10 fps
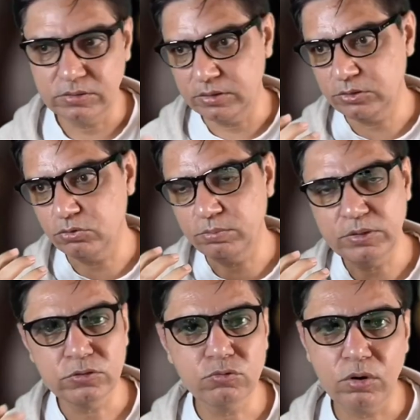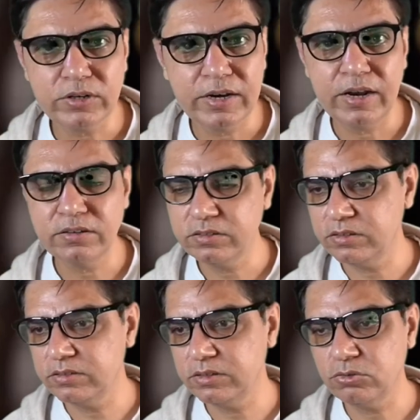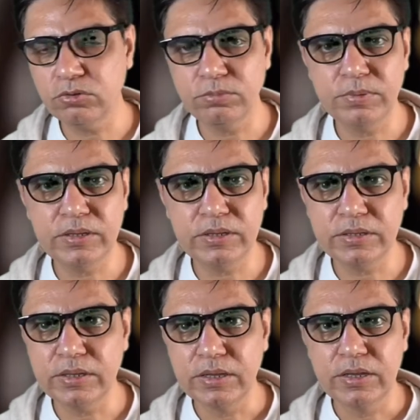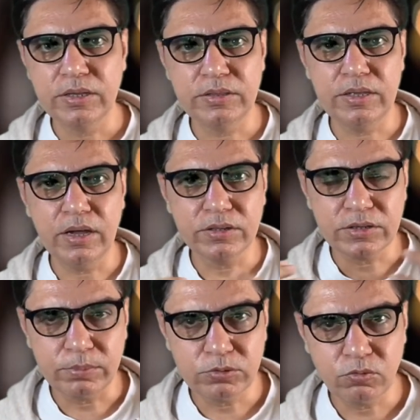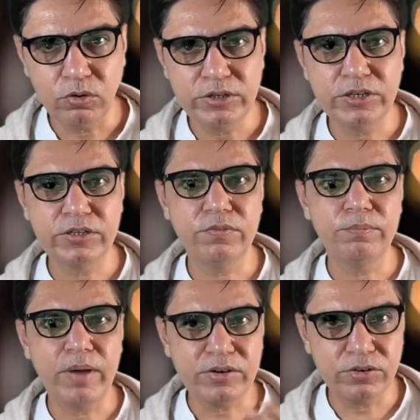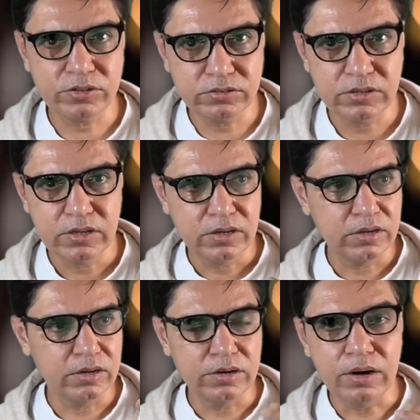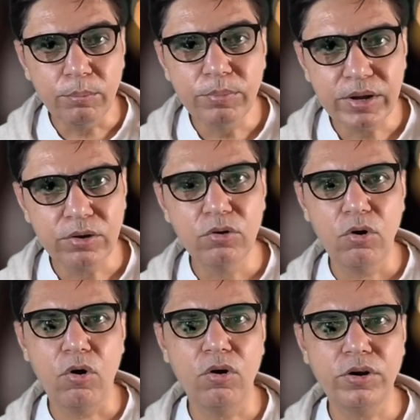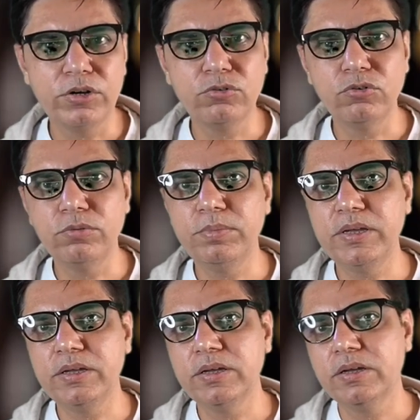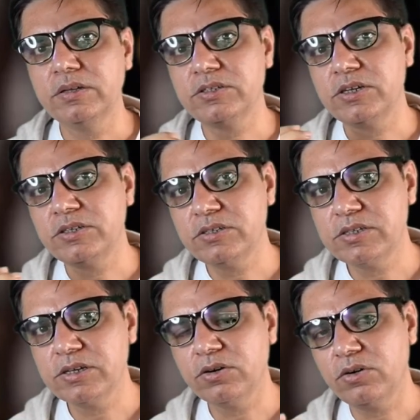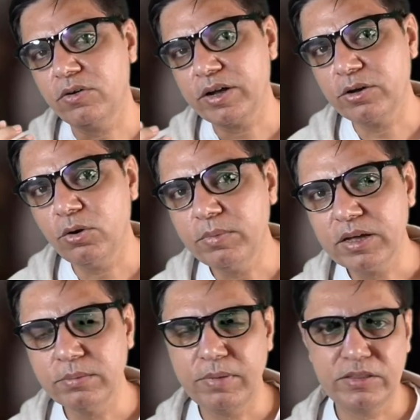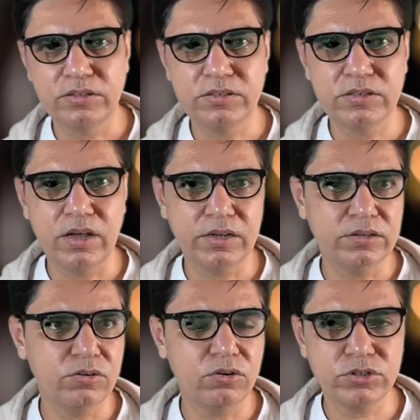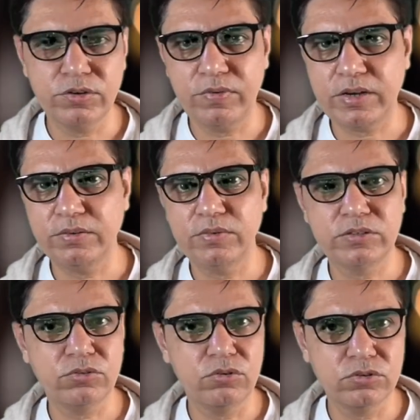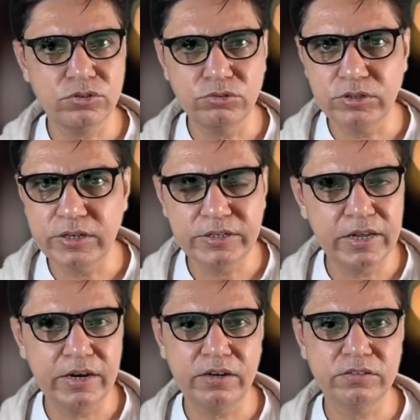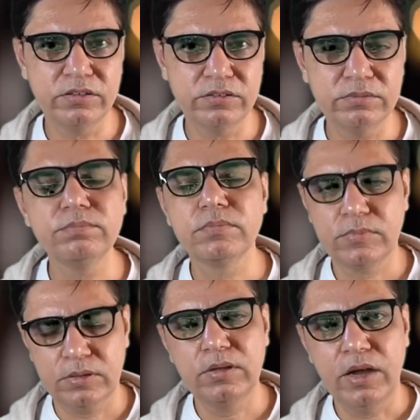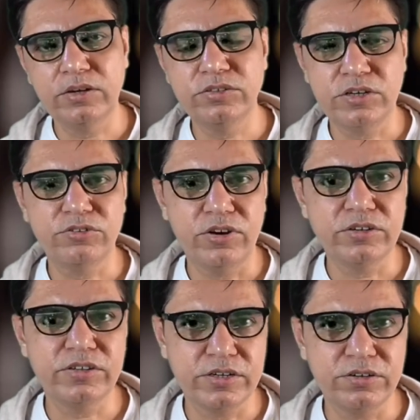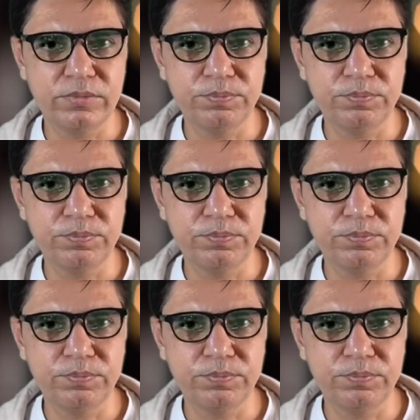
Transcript: It could be the SWOT analysis, it could be the other types of qualitative metrics, numbering, or it could be statistical or economical methods like cost effectiveness, cost utility analysis, etc., etc.